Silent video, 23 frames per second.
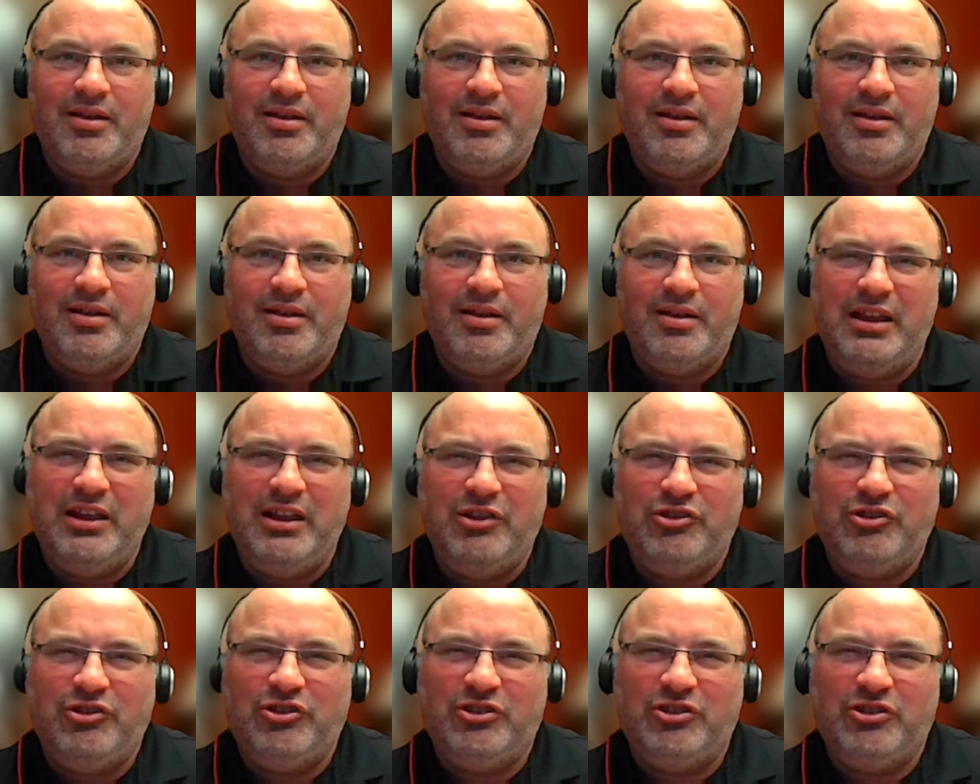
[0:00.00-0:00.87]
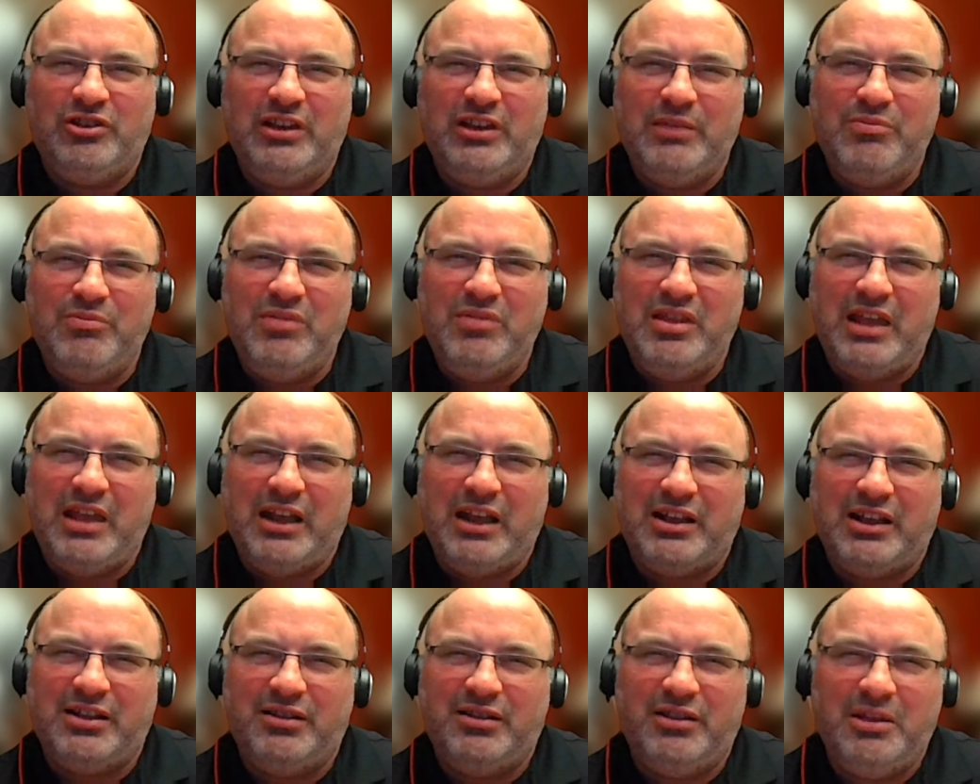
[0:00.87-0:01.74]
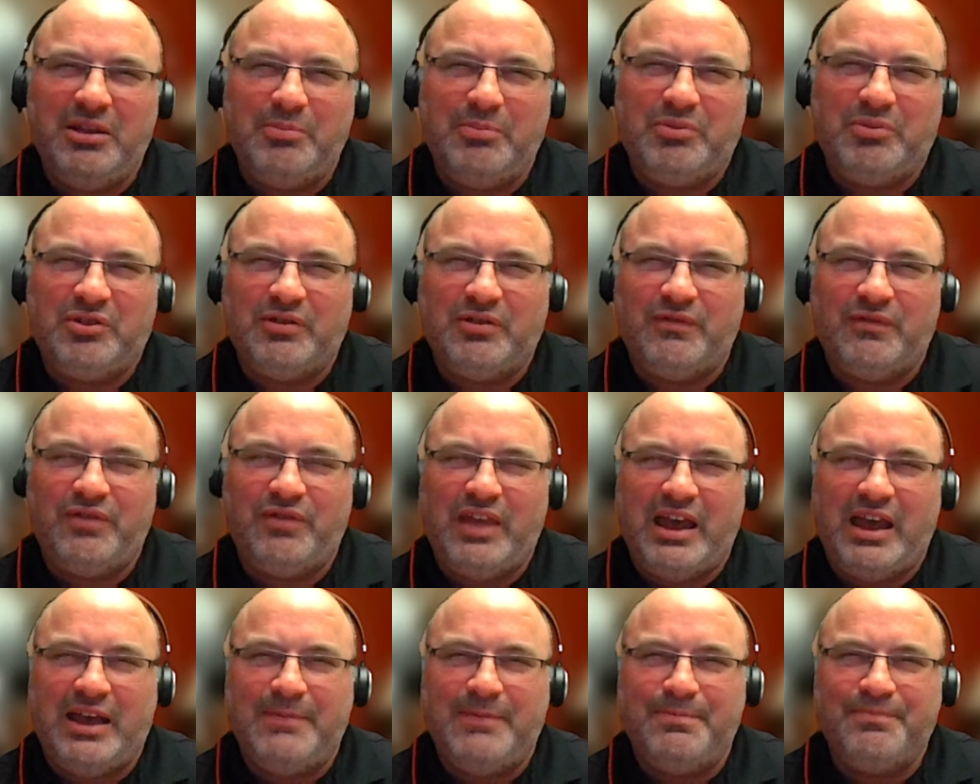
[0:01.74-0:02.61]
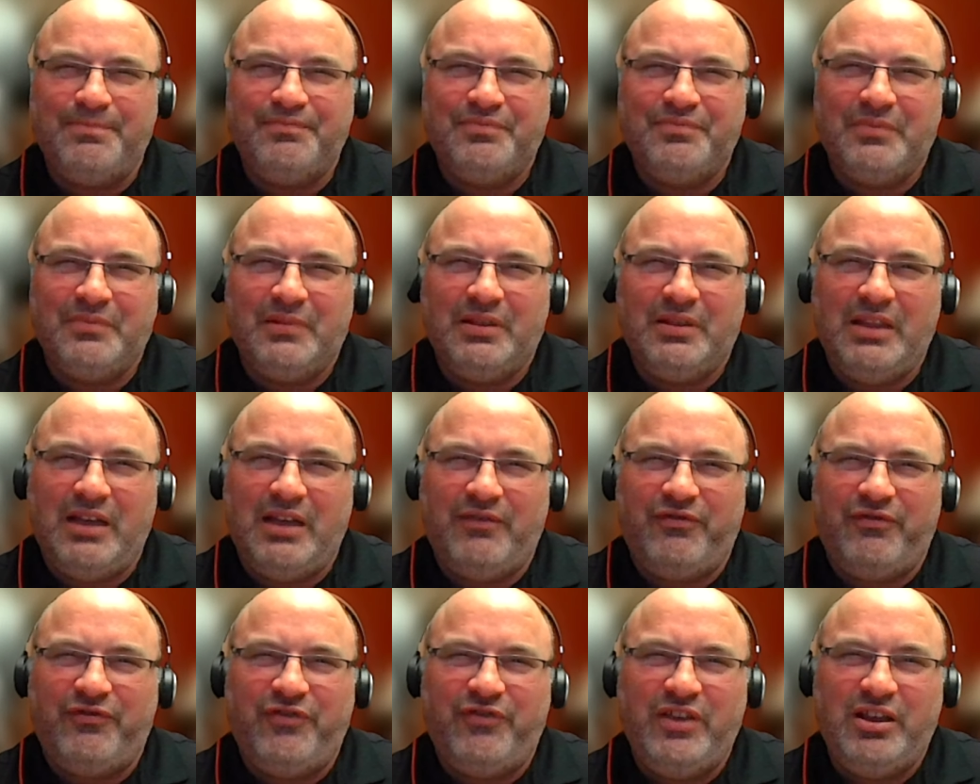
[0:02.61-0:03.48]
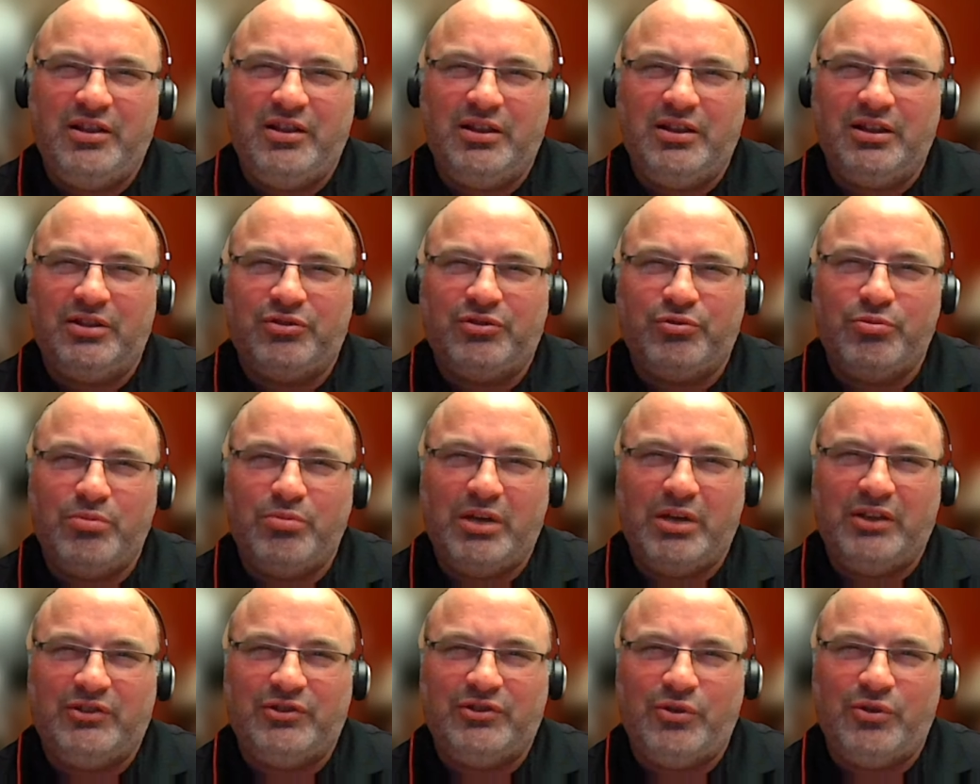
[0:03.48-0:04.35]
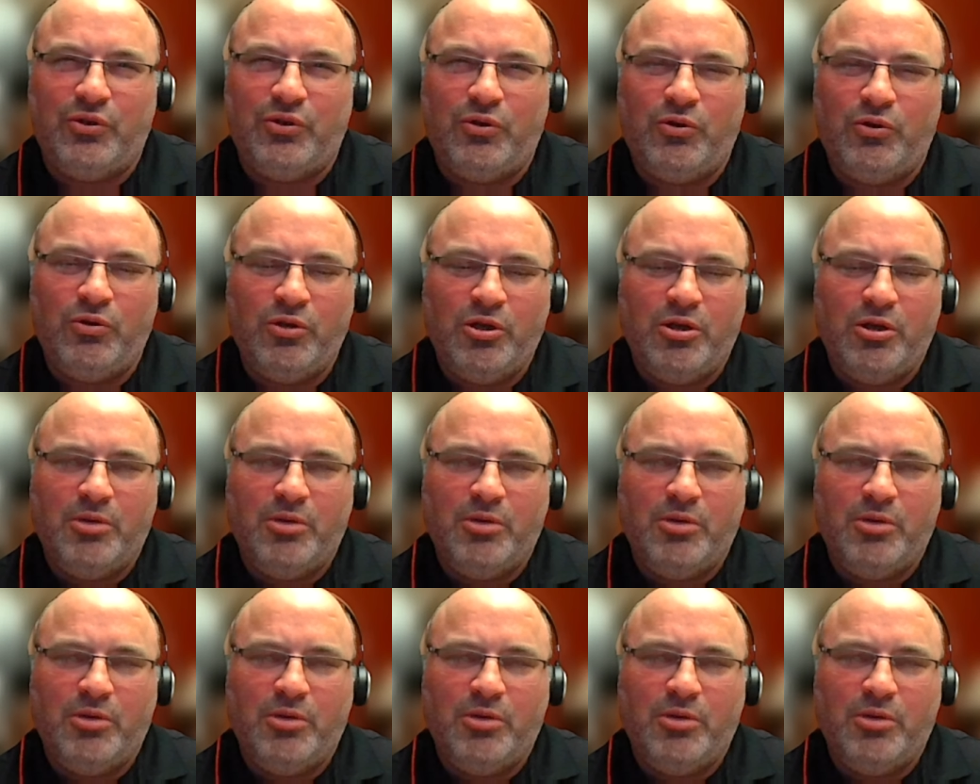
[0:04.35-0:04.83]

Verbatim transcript: And and he give me that glimpse of that that feeling through my soul,